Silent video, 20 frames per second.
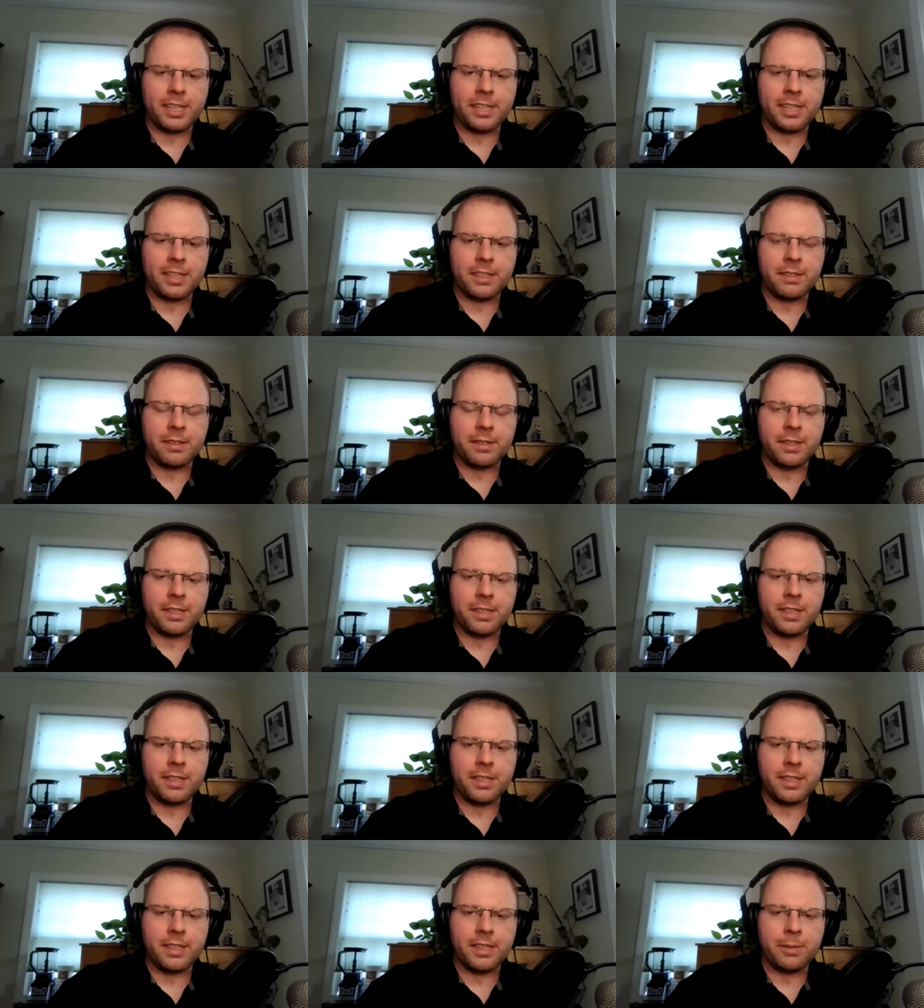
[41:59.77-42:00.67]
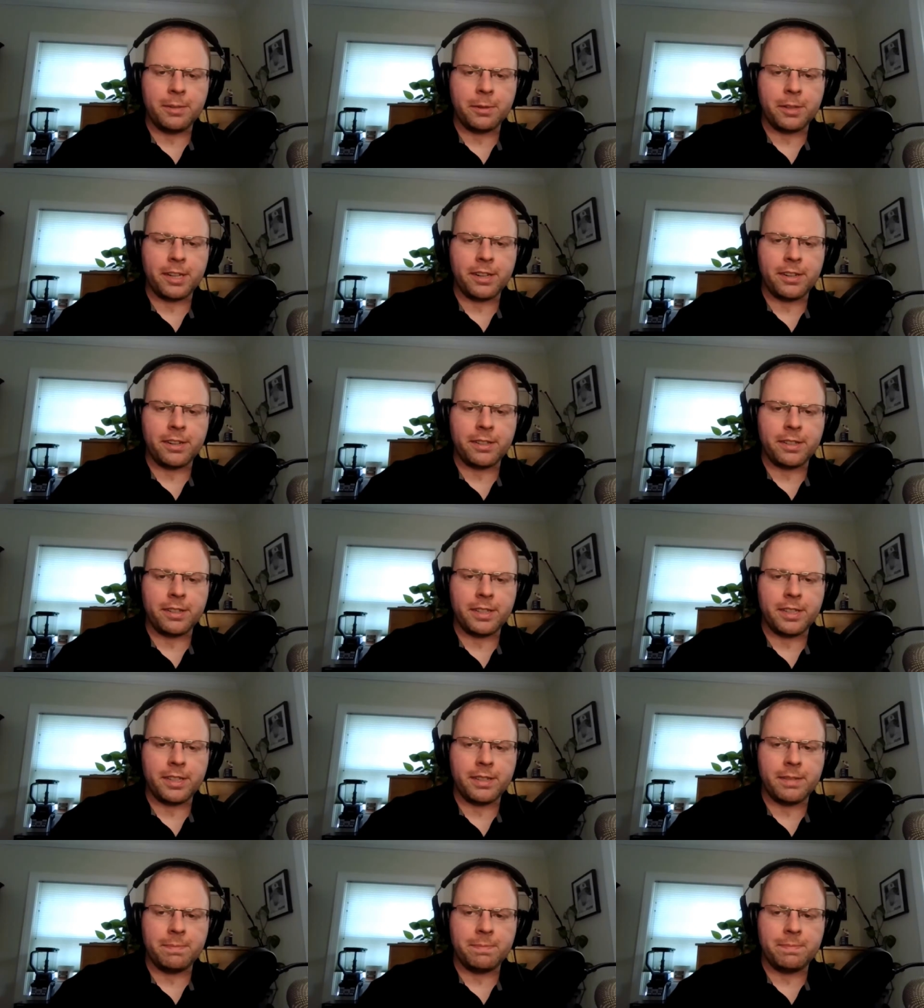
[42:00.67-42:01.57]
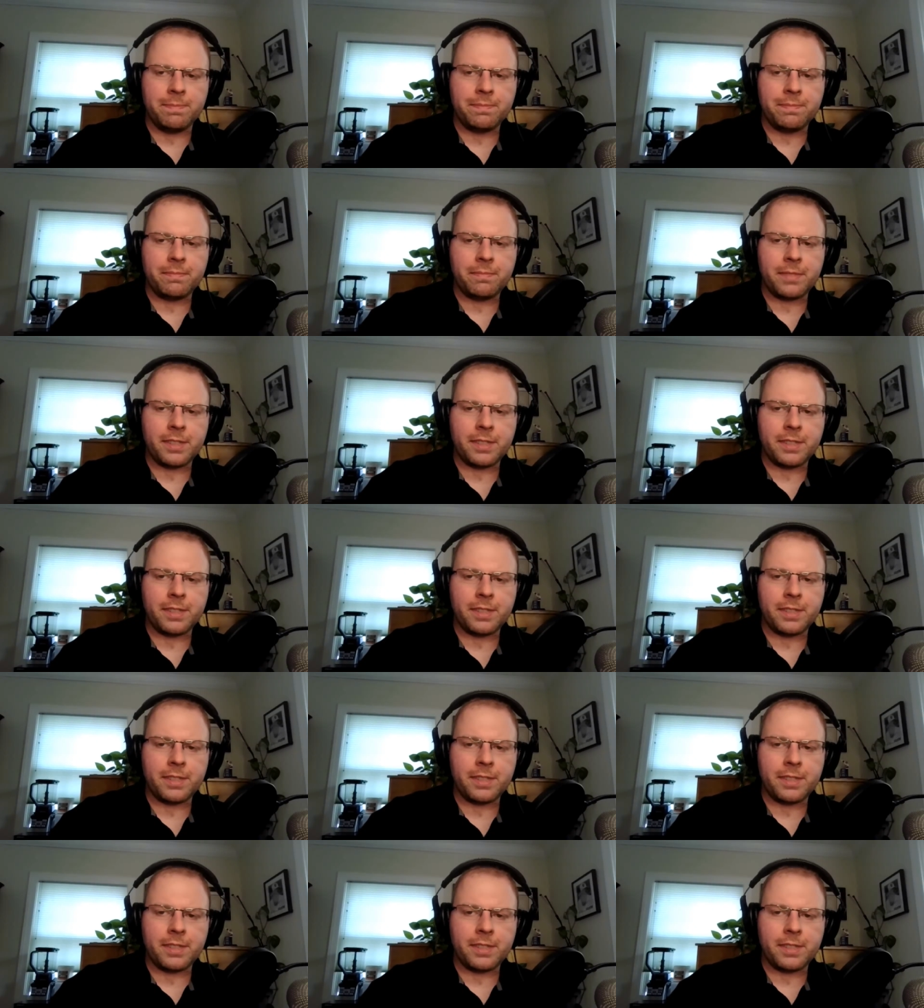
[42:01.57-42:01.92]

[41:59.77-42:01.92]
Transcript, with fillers: League. You were there. I think